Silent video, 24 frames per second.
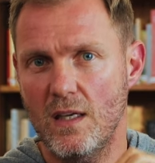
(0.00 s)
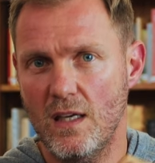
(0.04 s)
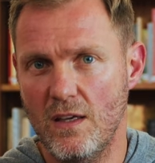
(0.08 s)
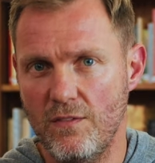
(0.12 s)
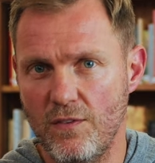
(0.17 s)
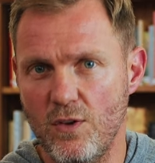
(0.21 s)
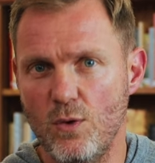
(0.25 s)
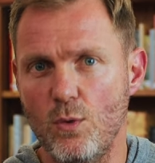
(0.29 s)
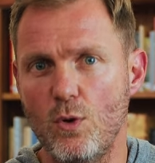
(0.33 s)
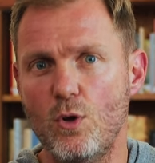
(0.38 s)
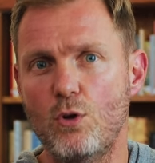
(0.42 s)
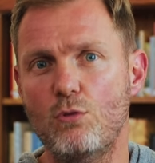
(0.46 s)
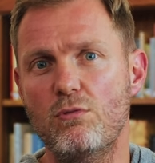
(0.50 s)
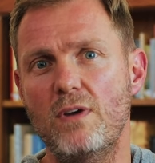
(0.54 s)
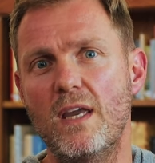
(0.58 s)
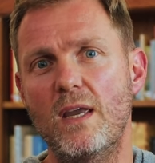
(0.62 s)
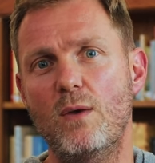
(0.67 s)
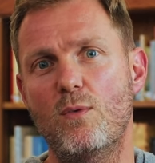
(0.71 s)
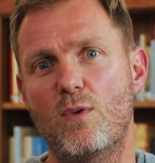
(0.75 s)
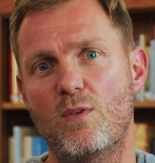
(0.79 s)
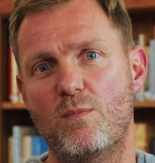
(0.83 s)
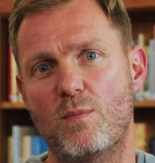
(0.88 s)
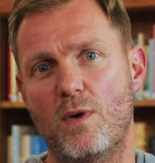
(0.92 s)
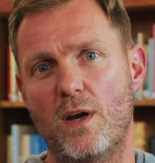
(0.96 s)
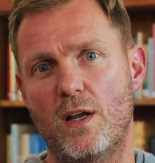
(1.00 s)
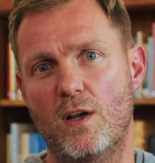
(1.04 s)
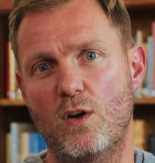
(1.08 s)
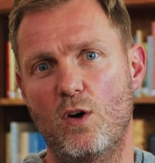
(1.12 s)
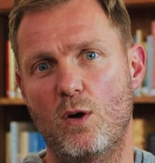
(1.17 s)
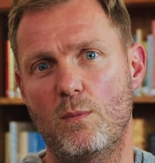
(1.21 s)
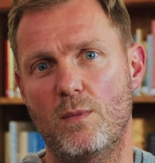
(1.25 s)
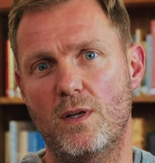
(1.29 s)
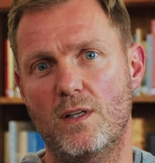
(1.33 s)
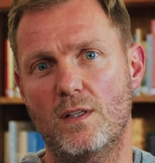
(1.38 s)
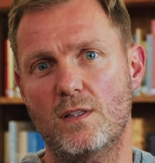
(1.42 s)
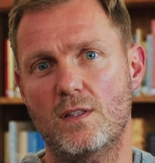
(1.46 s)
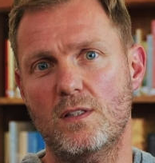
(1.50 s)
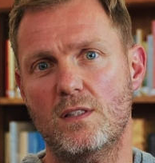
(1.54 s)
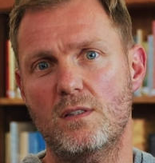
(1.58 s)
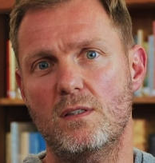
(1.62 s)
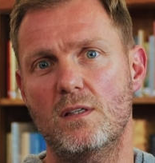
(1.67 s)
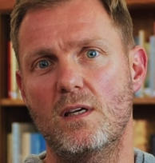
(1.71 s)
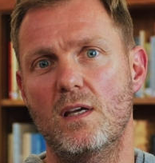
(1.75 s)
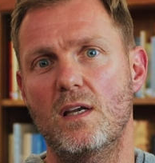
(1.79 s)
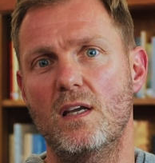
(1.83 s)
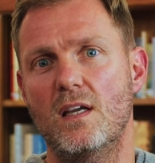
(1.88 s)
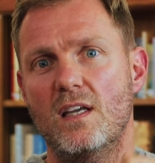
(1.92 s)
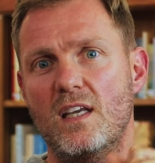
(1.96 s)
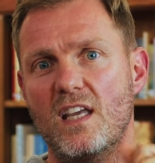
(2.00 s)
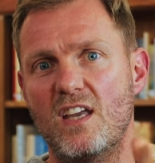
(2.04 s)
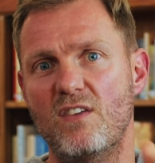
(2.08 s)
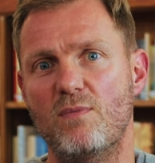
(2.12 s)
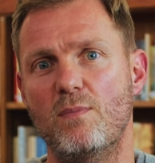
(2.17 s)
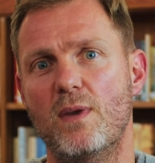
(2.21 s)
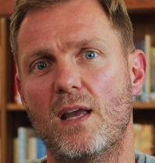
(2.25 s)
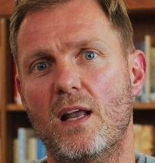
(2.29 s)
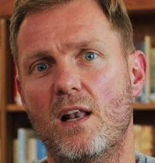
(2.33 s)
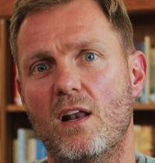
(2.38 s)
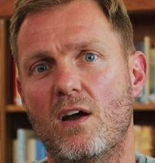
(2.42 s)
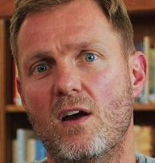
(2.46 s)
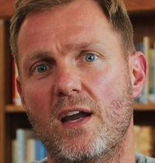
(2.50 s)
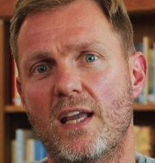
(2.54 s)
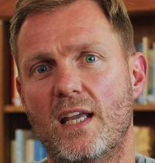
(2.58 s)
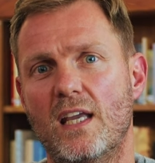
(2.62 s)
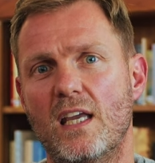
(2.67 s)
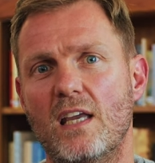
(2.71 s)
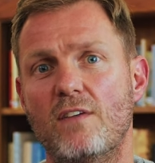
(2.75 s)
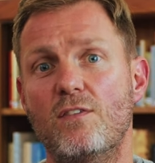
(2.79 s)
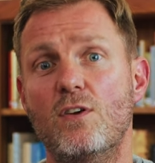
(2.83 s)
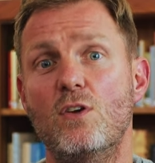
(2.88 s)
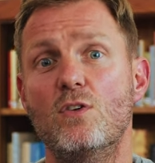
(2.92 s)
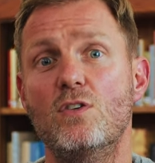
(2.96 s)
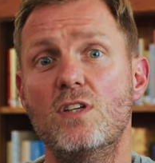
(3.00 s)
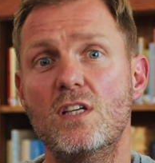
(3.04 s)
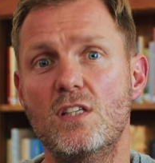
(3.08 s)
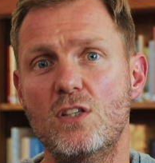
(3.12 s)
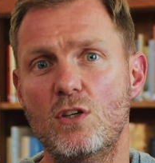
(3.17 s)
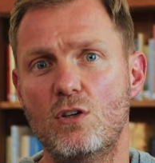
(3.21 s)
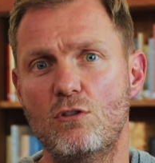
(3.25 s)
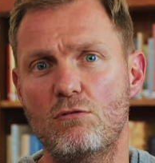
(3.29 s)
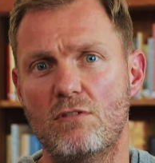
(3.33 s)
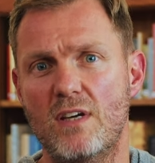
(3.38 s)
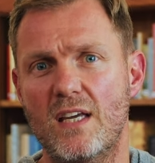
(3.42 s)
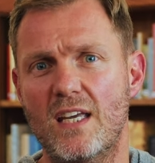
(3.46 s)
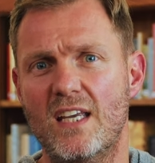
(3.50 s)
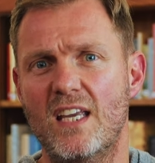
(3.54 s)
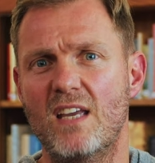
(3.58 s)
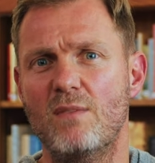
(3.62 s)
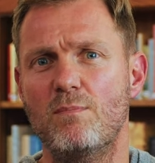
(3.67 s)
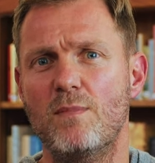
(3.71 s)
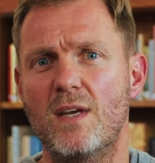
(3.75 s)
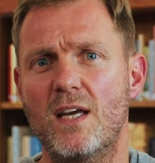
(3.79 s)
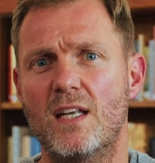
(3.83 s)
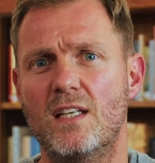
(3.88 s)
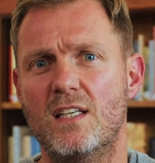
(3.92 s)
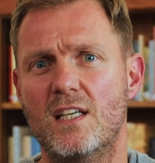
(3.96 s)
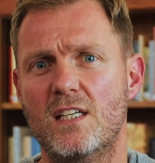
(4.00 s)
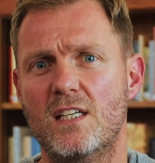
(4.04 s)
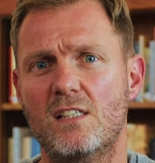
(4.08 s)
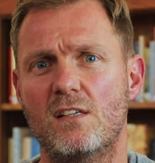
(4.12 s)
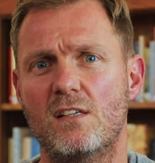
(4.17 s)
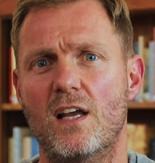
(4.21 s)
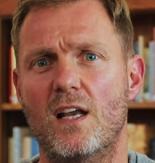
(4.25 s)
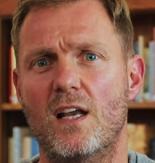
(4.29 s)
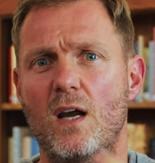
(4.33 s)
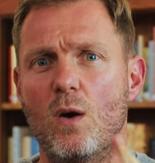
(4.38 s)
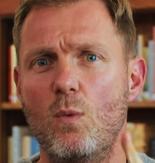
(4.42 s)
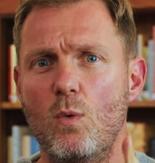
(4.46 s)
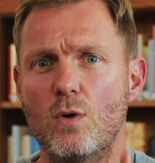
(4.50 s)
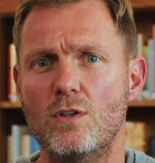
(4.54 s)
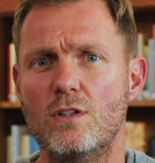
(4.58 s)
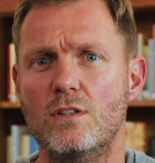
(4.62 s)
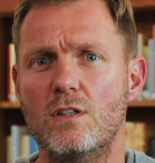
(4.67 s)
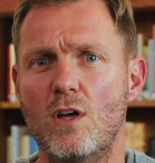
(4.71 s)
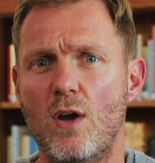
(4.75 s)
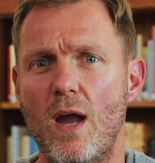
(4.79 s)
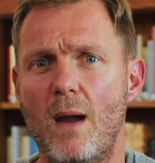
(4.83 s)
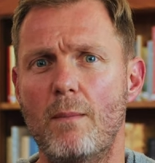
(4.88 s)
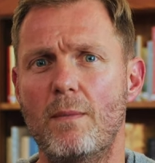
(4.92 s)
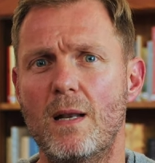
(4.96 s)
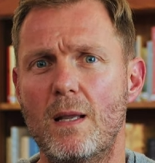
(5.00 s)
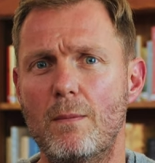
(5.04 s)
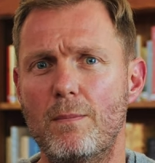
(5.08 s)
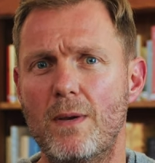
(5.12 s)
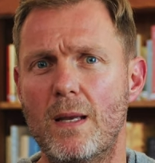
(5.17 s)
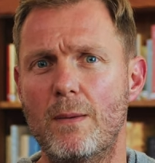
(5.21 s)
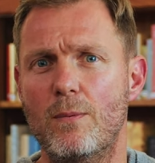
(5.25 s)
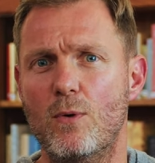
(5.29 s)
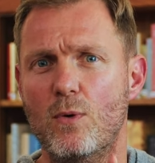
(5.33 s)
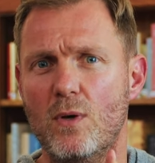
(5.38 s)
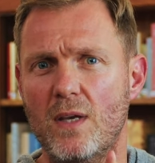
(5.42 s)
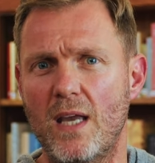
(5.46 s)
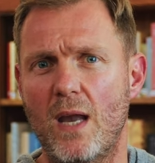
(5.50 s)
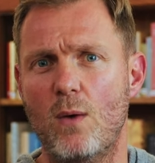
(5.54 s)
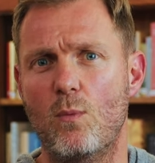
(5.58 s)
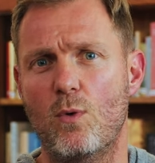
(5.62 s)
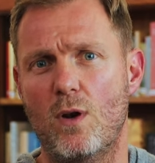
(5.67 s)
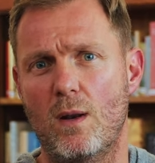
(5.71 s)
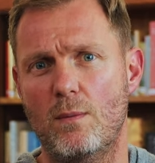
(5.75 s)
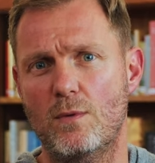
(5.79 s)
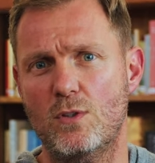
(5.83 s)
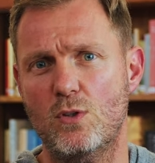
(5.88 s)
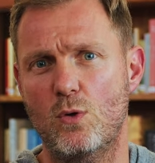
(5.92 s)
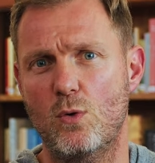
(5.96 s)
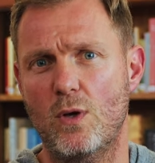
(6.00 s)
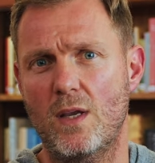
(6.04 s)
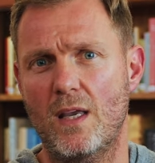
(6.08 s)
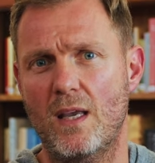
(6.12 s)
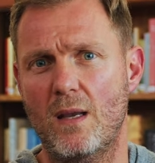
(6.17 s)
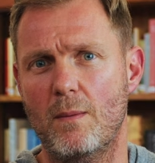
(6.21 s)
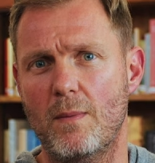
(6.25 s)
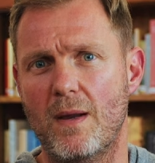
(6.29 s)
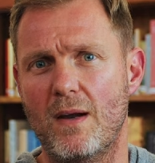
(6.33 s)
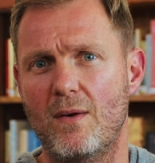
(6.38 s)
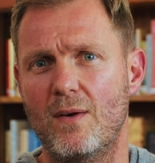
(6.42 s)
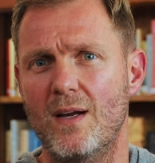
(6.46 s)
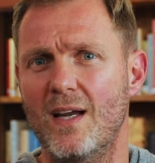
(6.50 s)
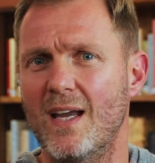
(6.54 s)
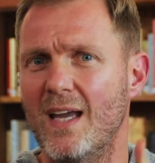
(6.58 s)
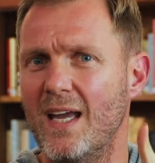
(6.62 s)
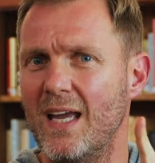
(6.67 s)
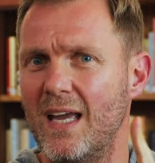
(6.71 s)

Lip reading: If you agree with my comments, give me a like. If you disagree, give me a dislike. I want to know how many people get what I'm talking about.